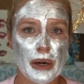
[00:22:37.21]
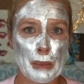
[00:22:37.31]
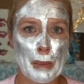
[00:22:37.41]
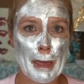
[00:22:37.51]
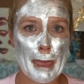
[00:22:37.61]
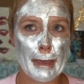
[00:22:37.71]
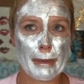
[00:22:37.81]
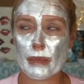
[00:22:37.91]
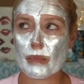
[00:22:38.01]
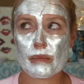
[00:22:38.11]
it.
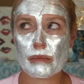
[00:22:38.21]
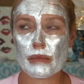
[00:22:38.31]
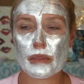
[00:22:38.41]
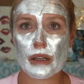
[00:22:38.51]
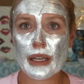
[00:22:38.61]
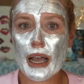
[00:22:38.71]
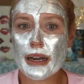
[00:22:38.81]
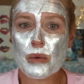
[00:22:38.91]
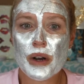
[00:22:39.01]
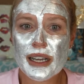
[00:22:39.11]
Like, I
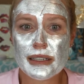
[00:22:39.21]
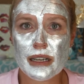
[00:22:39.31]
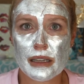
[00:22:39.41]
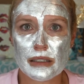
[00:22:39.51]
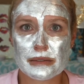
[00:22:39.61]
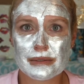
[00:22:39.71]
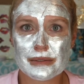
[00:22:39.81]
don't want to get together.